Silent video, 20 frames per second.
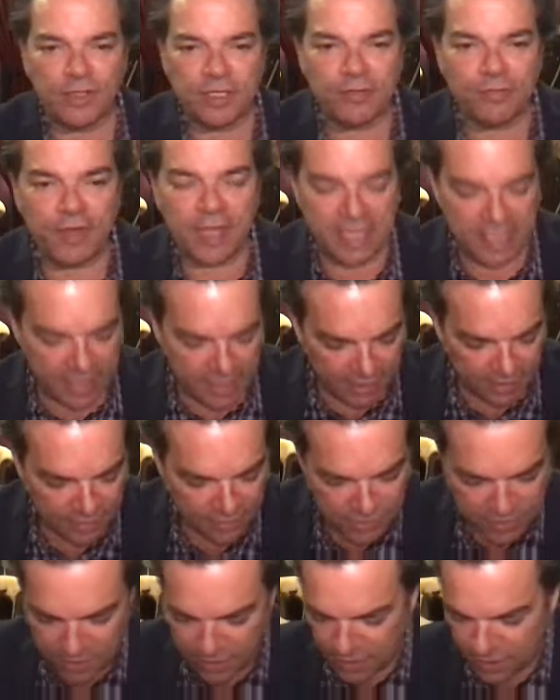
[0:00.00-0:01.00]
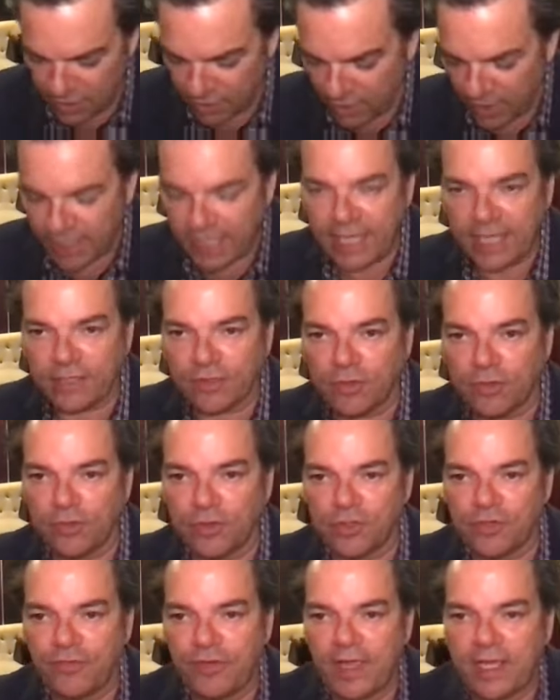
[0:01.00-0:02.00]
see if I can get this in here. I can't do
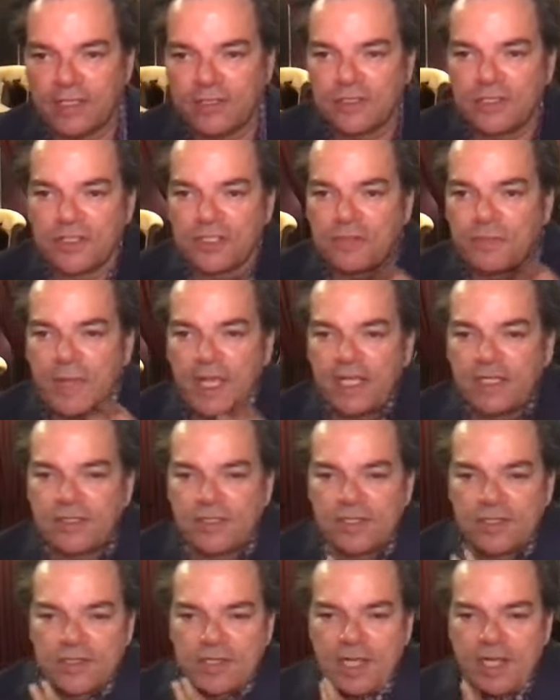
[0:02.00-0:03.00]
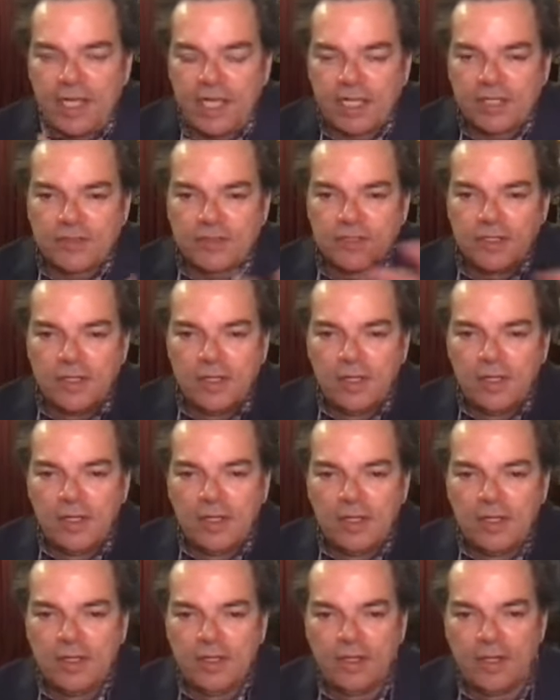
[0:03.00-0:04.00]
this fancy schmancies, I guess.
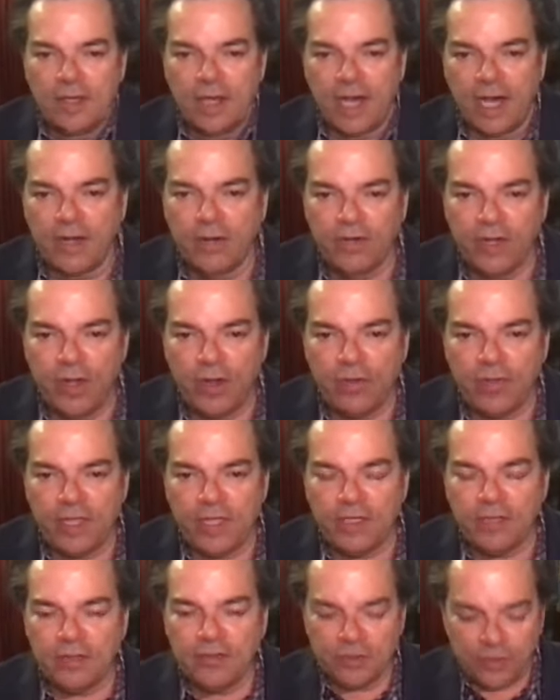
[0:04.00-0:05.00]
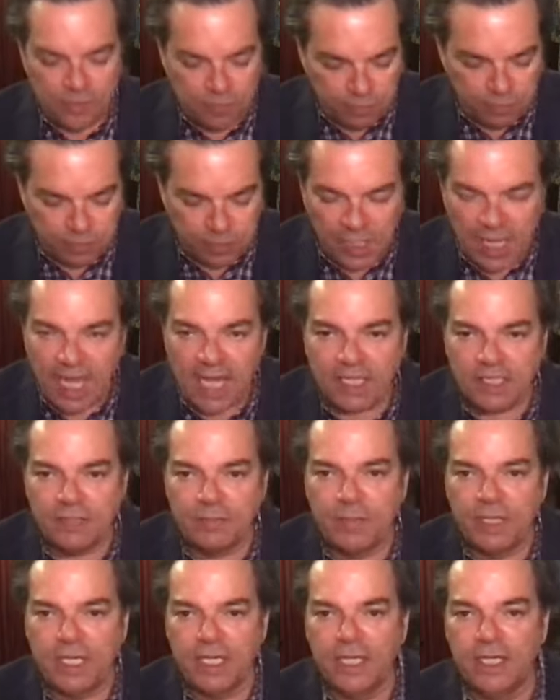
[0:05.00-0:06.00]
I don't know. They just blocked
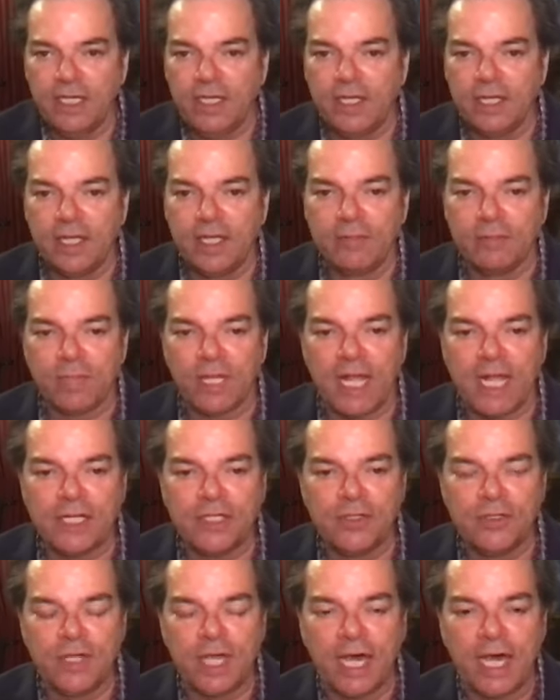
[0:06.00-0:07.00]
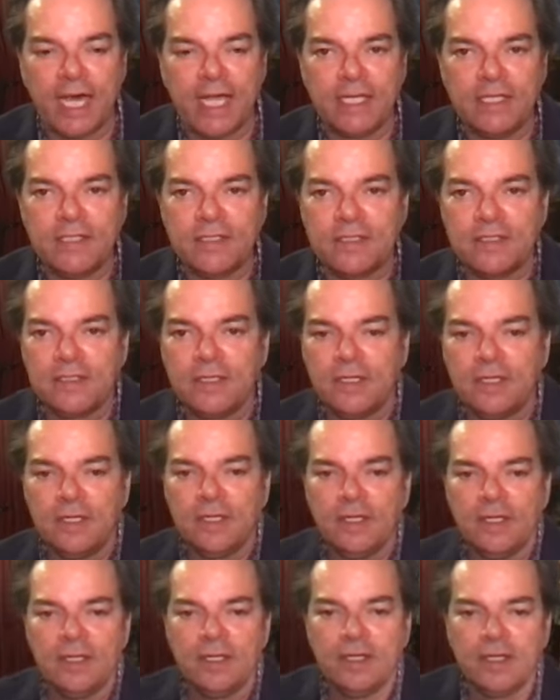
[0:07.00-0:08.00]
me and blocked you guys.
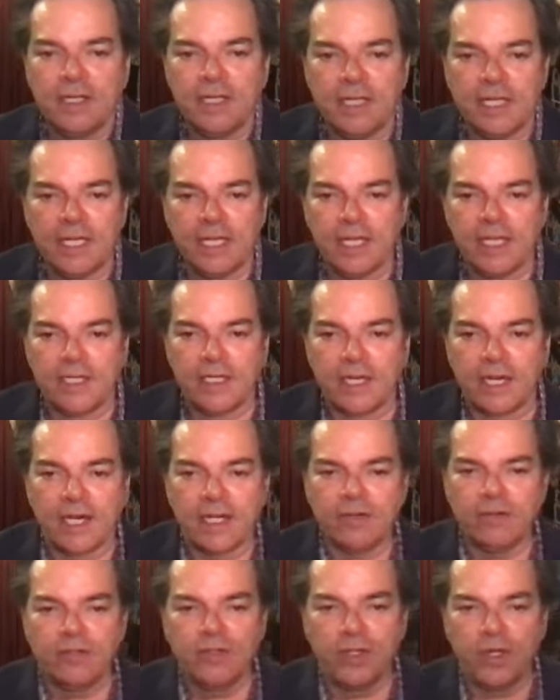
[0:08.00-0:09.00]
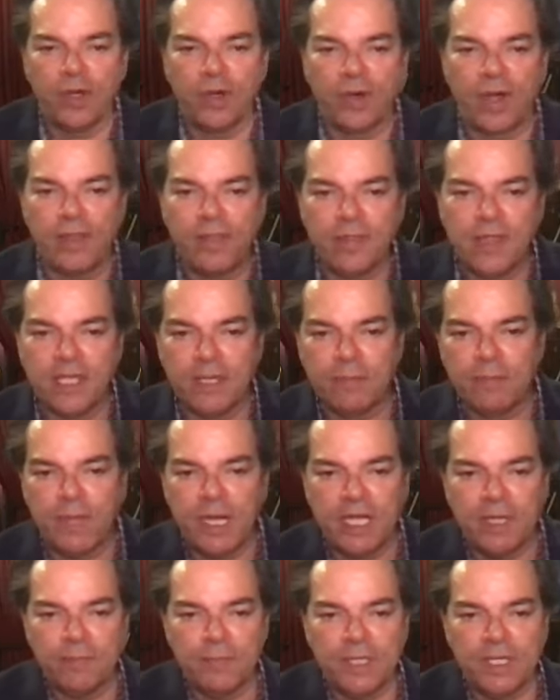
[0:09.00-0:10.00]
And I don't know. I think it
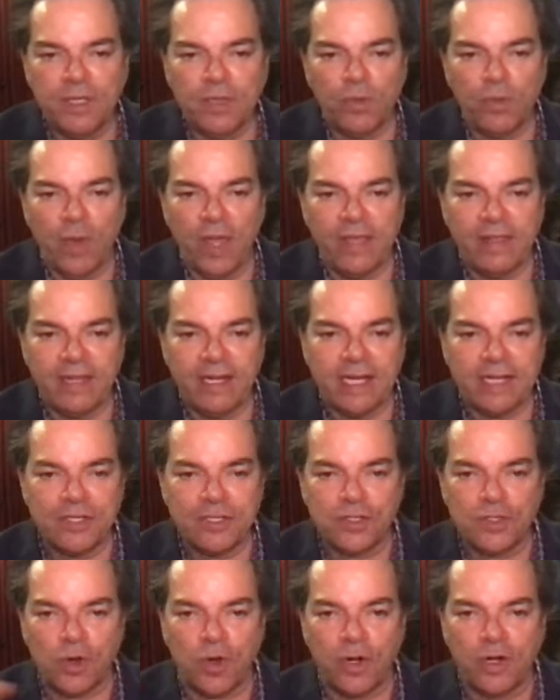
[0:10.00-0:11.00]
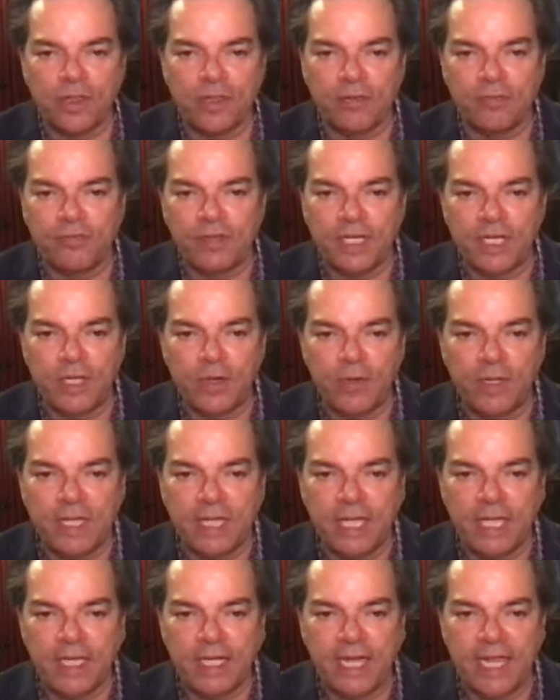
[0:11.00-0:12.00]
might have been the way that I started the video
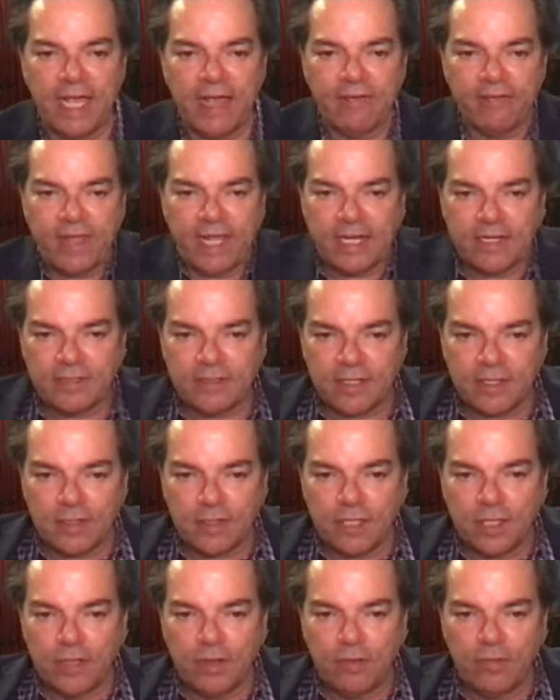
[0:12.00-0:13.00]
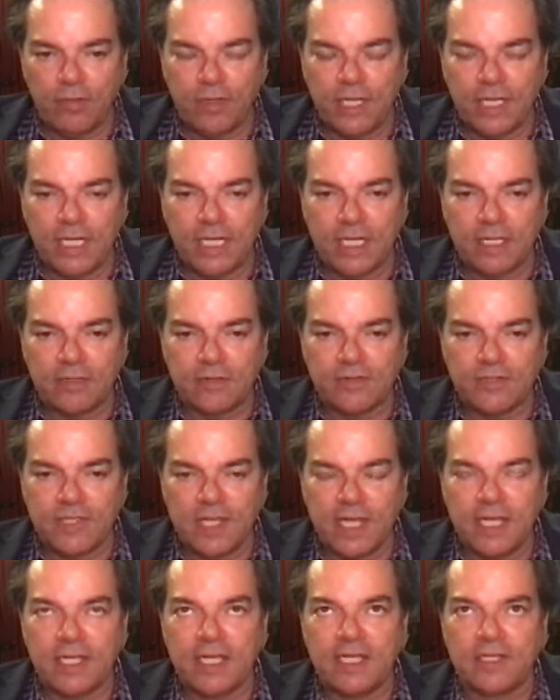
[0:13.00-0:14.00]
again. I have that Atilio thing, and it
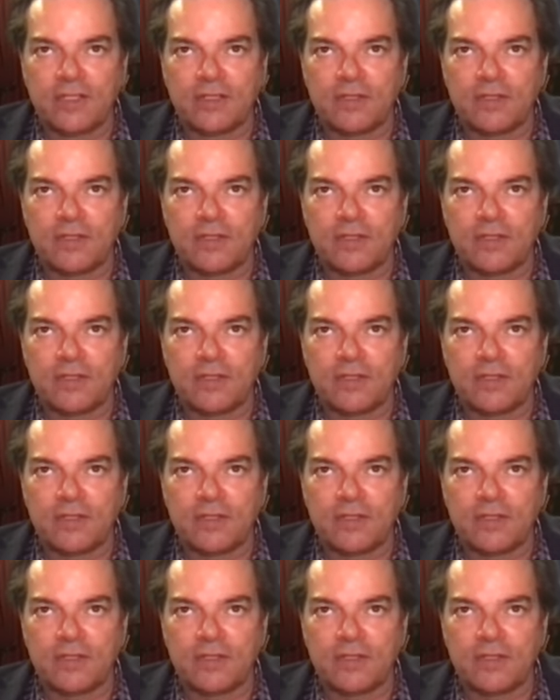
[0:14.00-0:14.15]
said it.